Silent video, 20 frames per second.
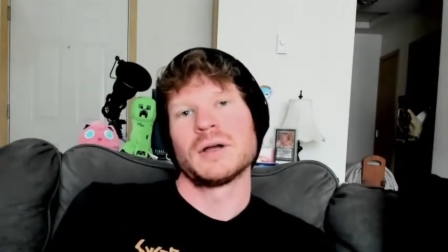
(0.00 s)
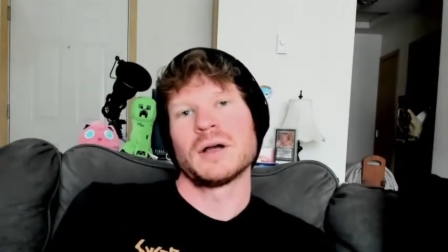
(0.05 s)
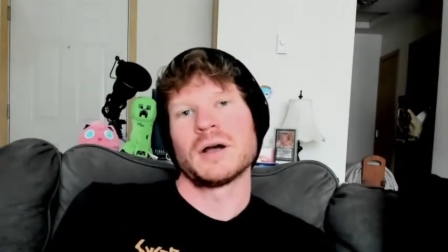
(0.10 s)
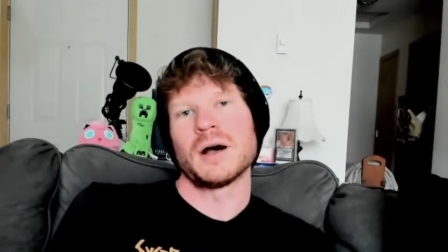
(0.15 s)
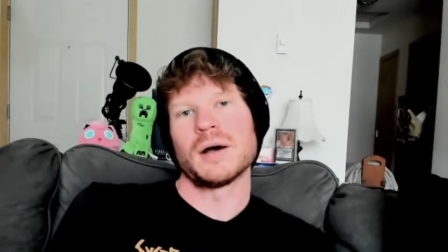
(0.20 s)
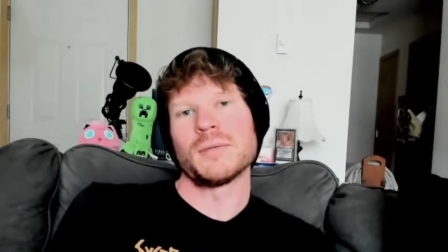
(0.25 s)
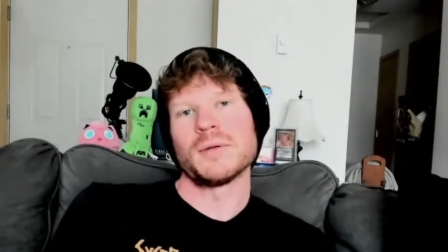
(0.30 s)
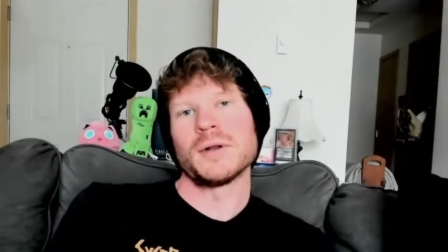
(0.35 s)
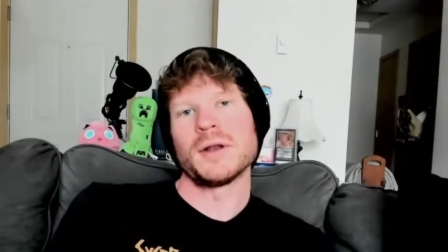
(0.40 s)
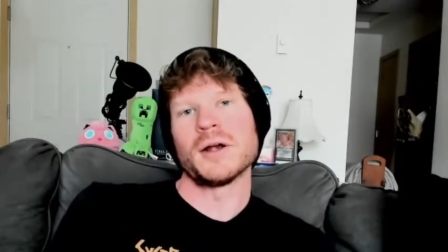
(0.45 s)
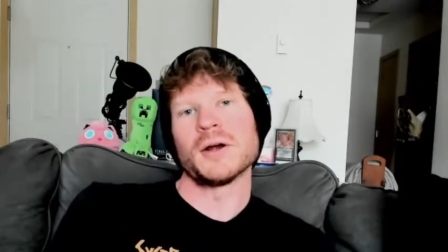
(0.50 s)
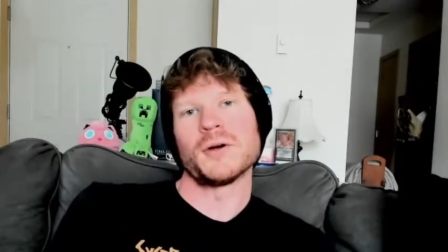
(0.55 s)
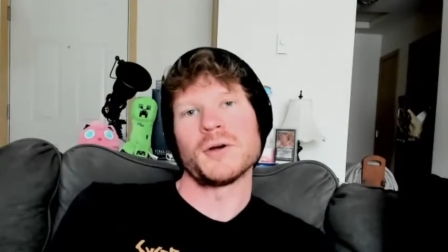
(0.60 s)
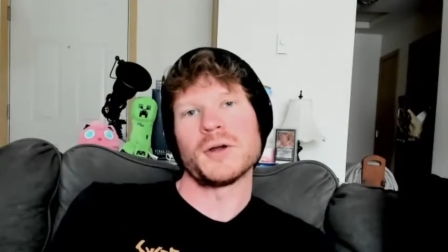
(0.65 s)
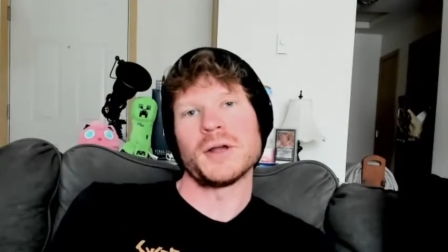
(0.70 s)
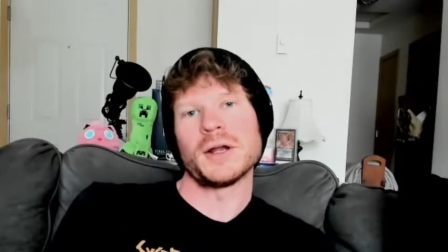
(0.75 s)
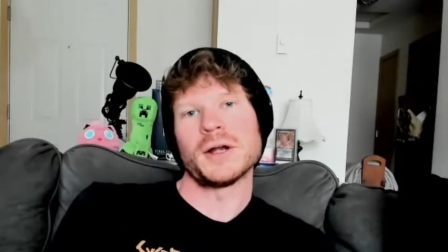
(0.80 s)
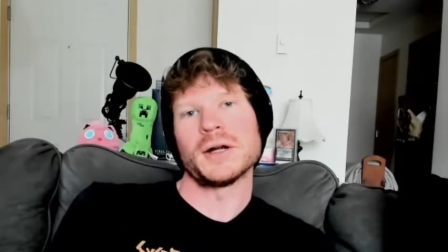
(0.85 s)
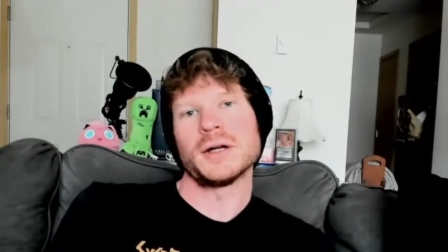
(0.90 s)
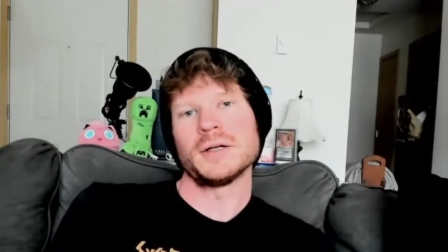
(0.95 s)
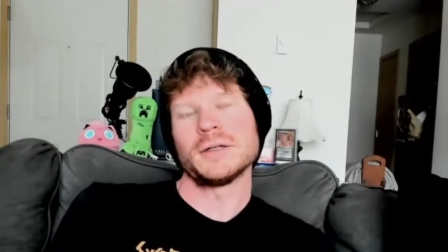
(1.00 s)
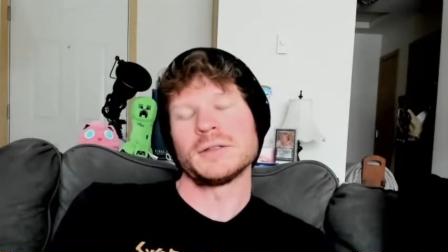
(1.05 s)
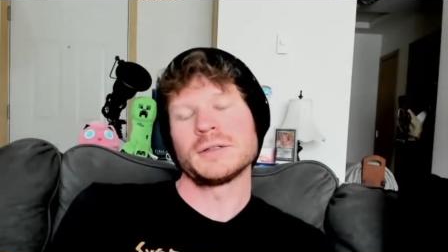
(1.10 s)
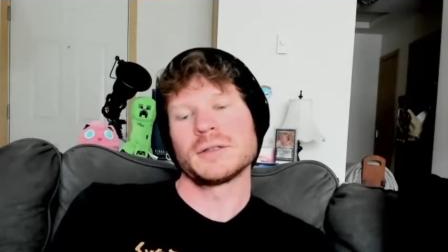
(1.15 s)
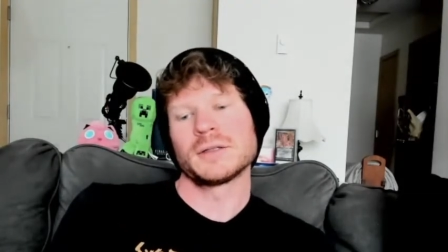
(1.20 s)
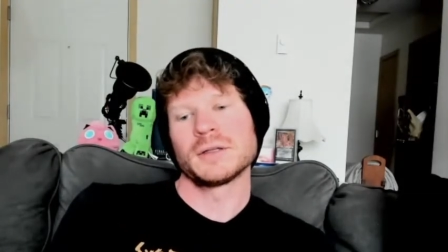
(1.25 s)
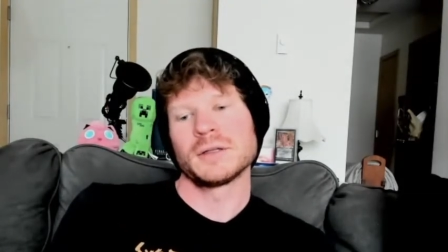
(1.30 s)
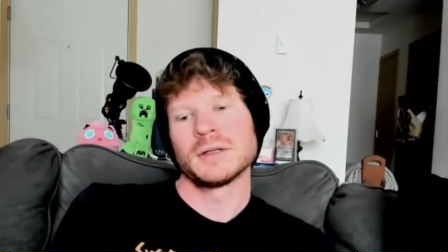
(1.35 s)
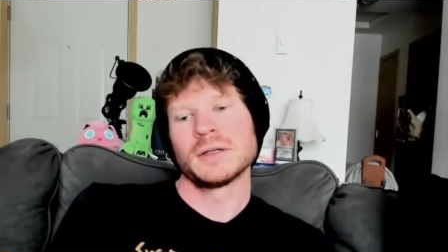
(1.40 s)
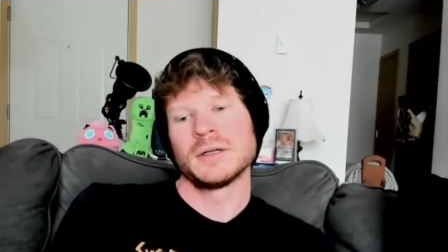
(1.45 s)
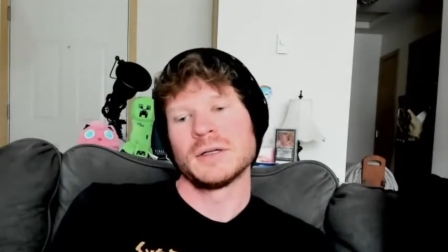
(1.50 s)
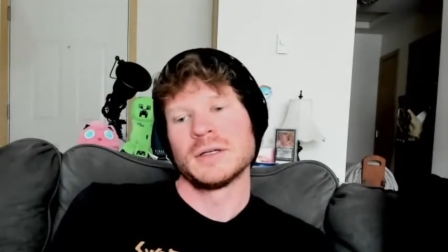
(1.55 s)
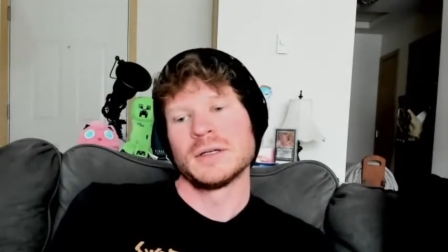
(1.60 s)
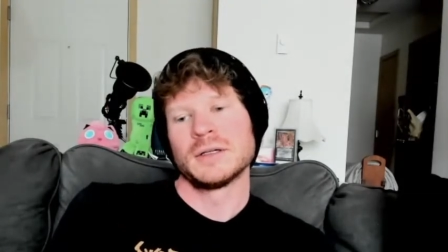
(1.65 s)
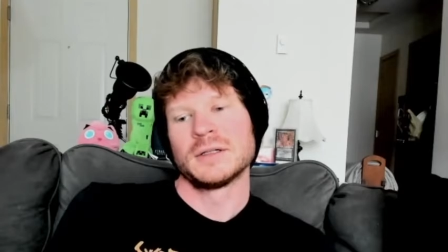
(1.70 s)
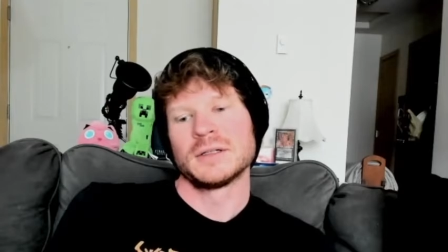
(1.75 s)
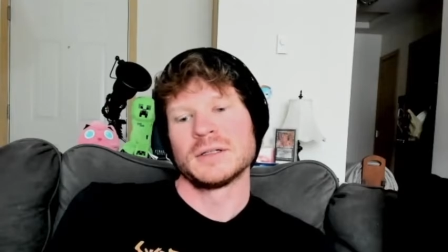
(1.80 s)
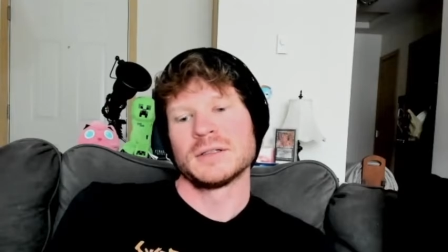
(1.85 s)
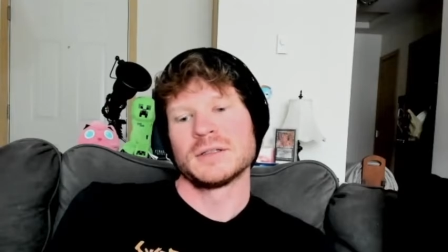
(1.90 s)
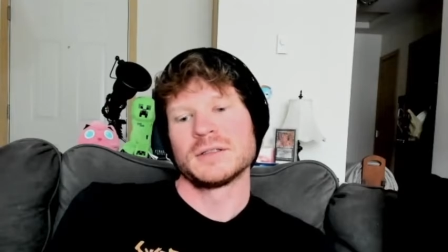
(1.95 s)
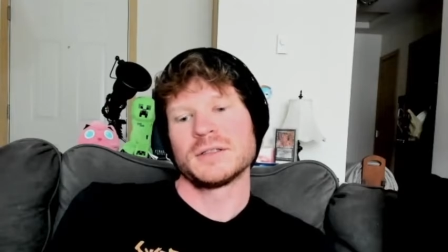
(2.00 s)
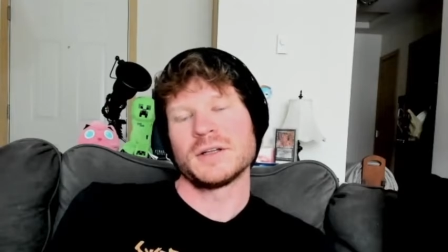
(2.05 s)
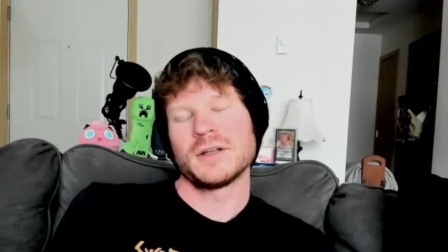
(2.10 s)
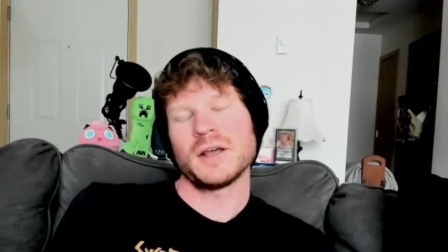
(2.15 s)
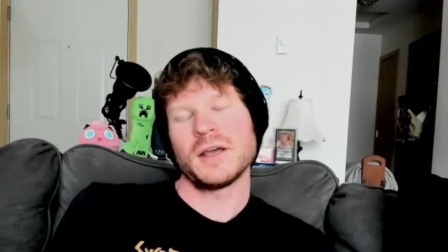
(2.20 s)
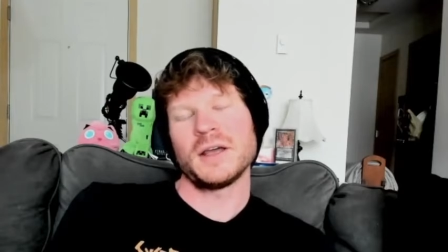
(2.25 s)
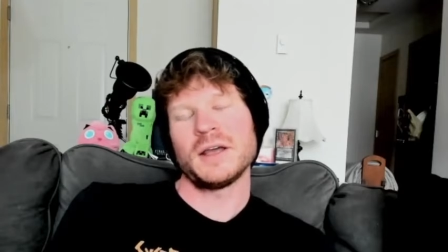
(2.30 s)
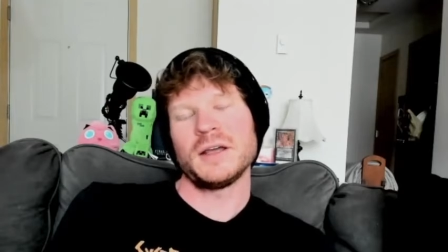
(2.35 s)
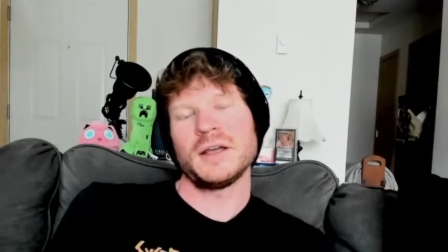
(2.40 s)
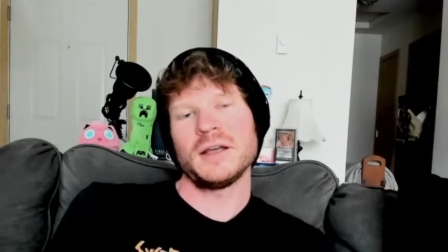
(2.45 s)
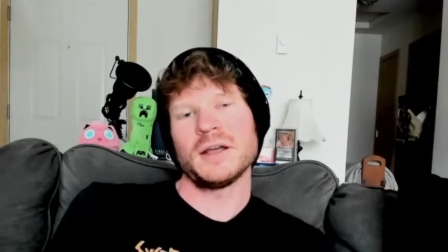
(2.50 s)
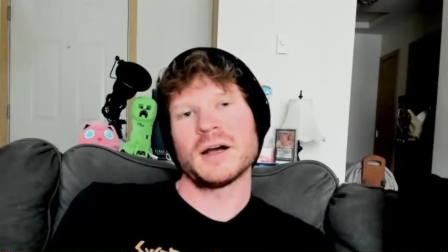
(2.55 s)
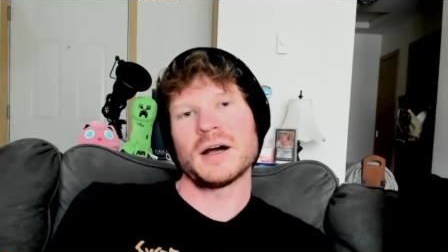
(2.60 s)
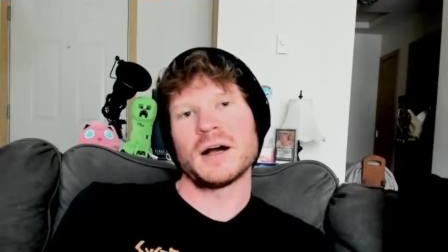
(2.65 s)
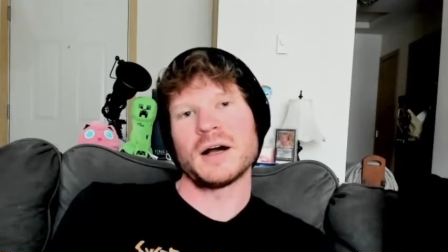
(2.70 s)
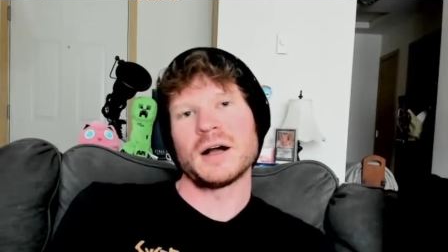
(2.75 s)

Habanero here. Today,